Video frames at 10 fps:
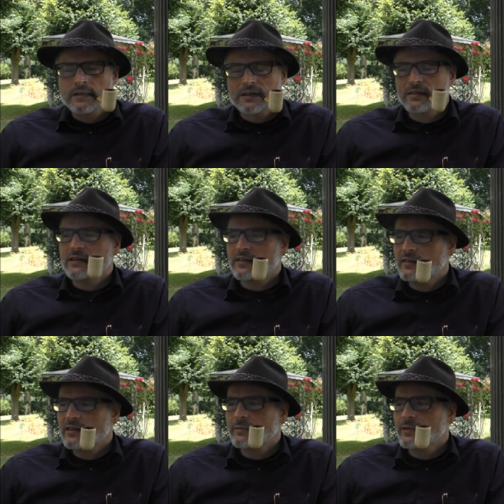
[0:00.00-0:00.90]
I think it's
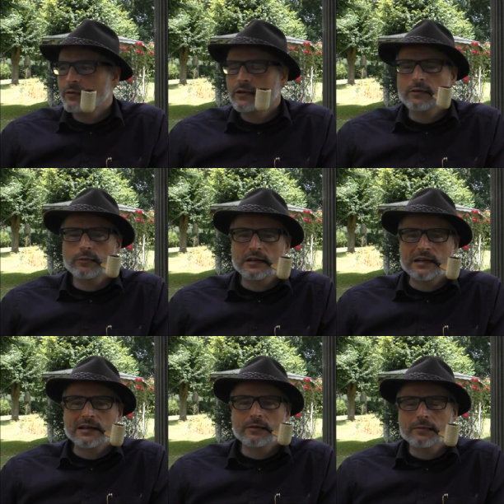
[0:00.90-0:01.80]
something you can rely
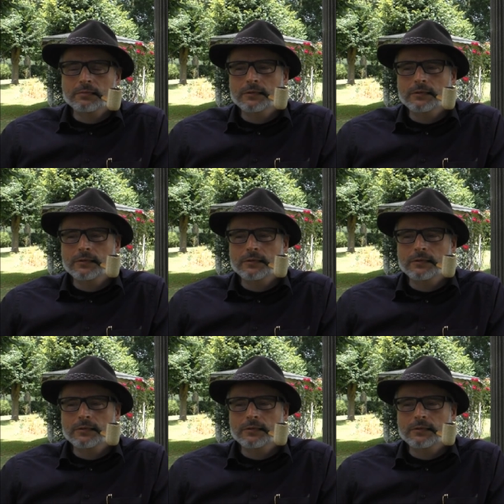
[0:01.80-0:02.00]
on.